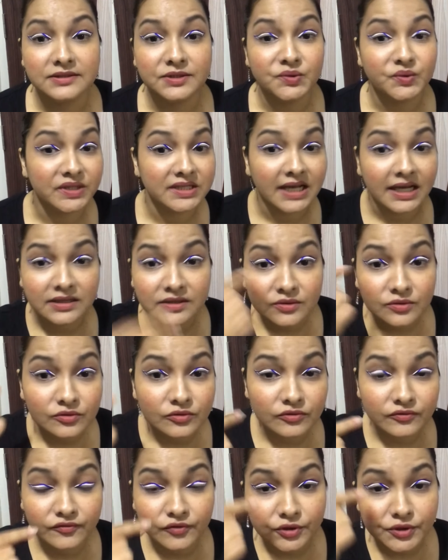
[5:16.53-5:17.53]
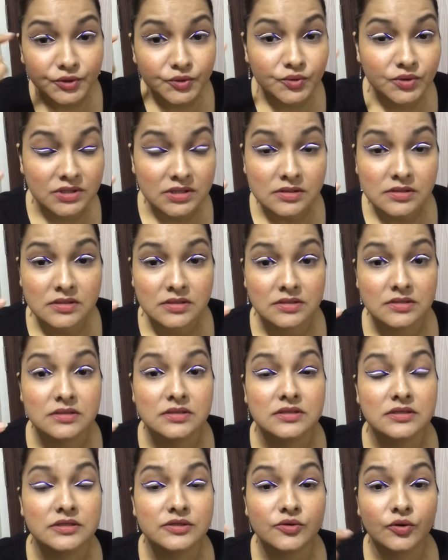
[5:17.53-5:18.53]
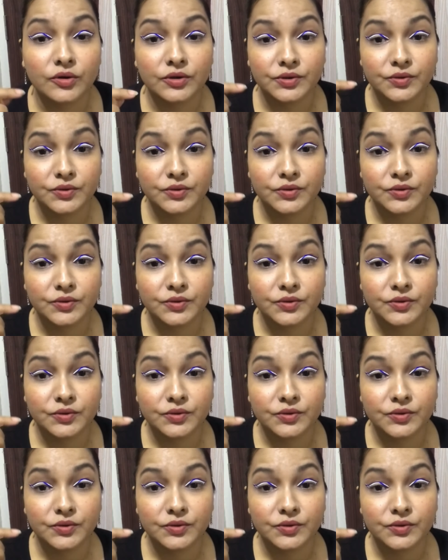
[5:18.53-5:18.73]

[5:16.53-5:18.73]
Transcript: You can either go for two circles or